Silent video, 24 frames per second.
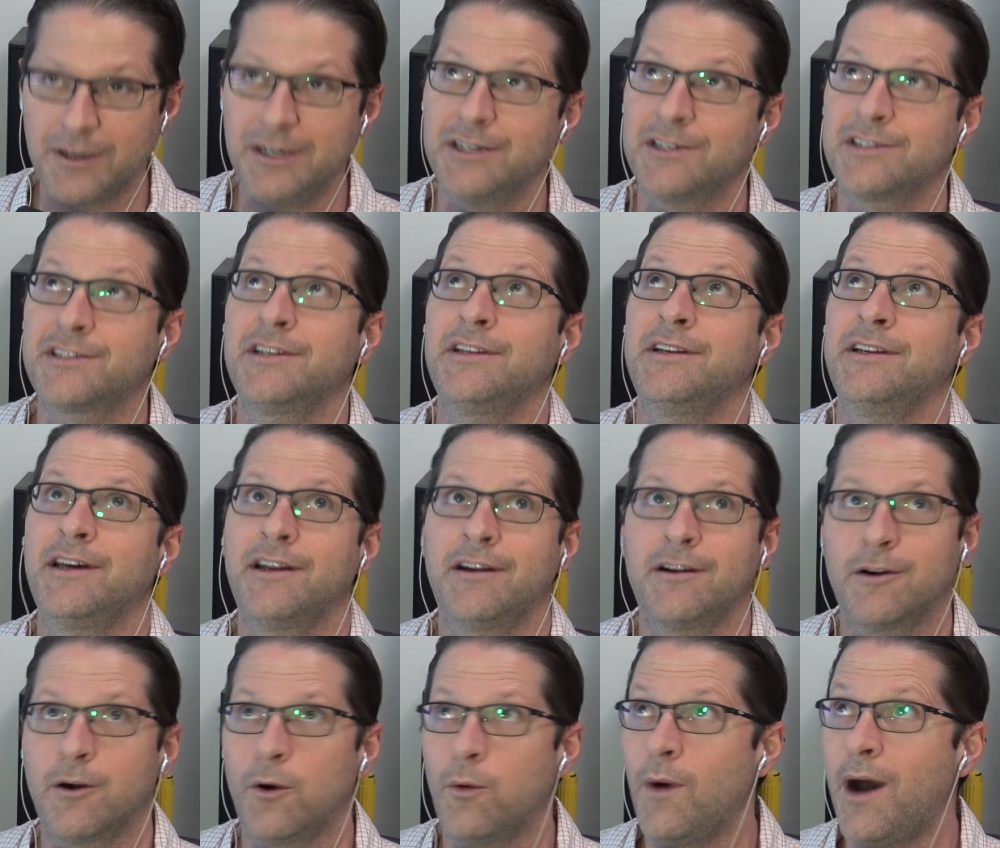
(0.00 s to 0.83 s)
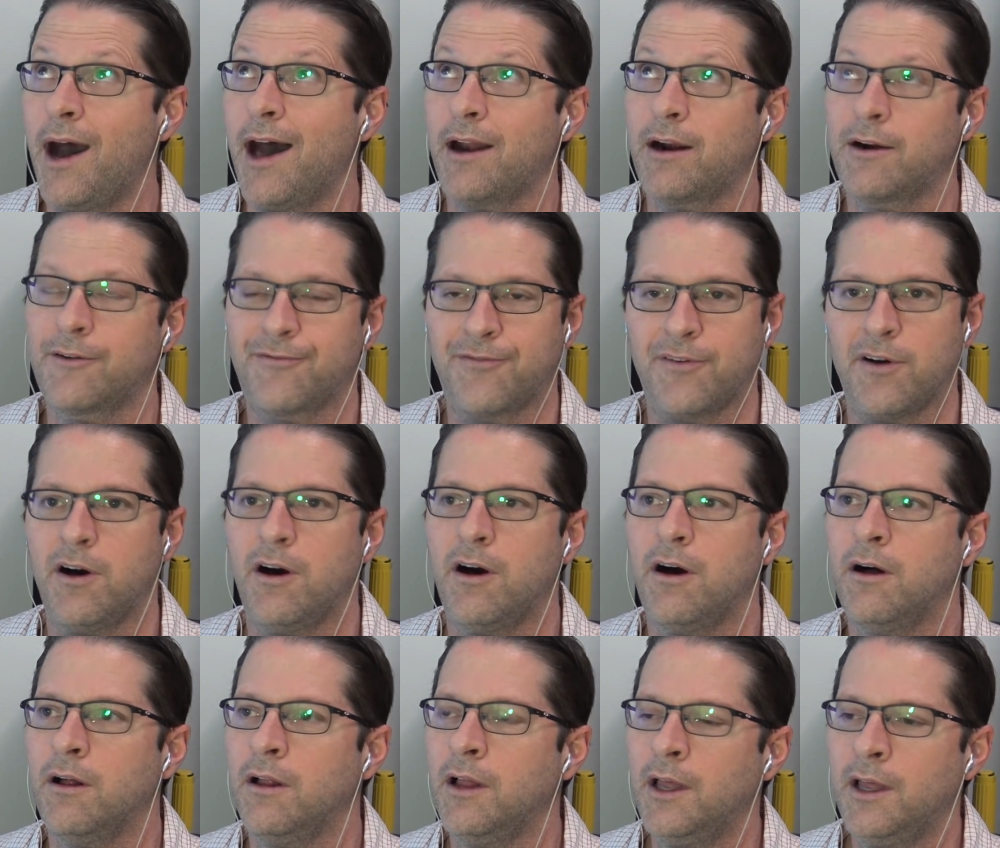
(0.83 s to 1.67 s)
You're sitting under a
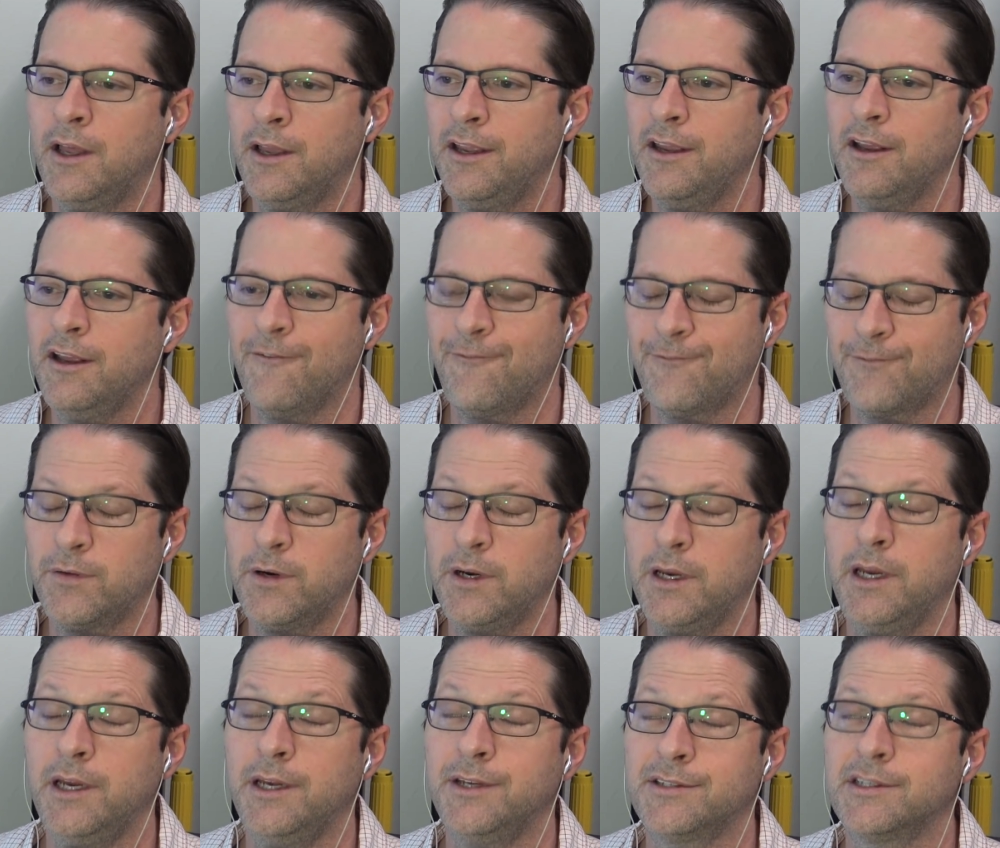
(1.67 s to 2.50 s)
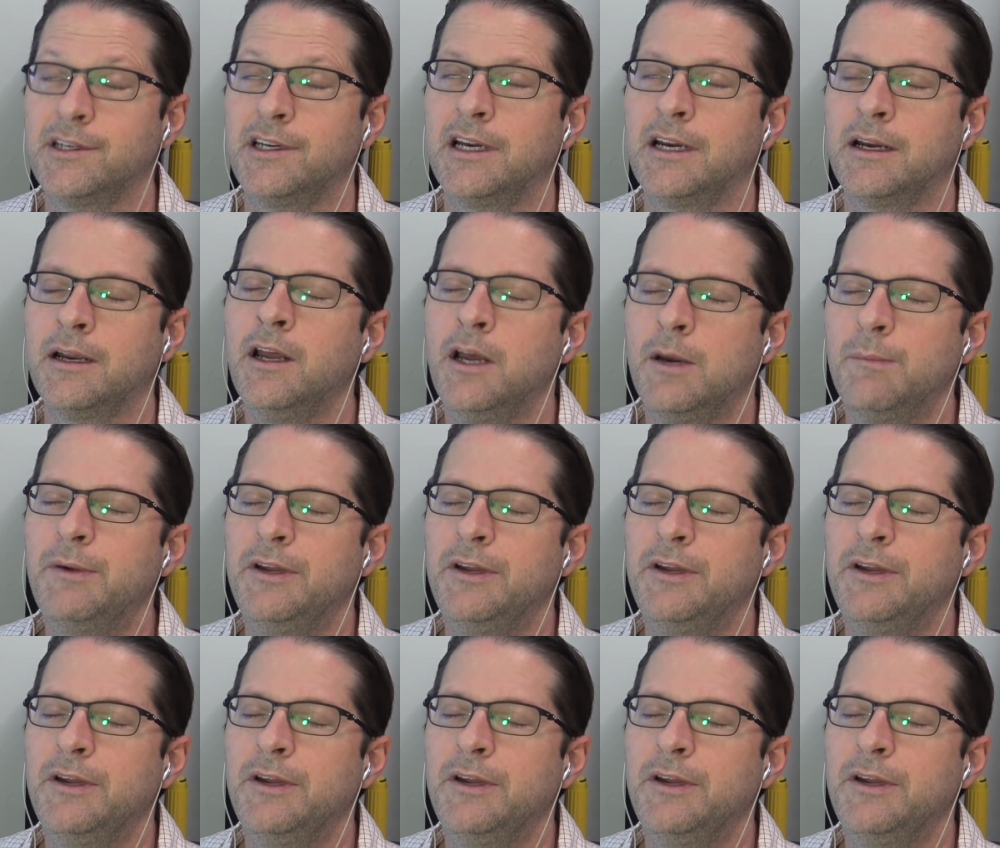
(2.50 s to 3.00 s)
waterfall, freezing,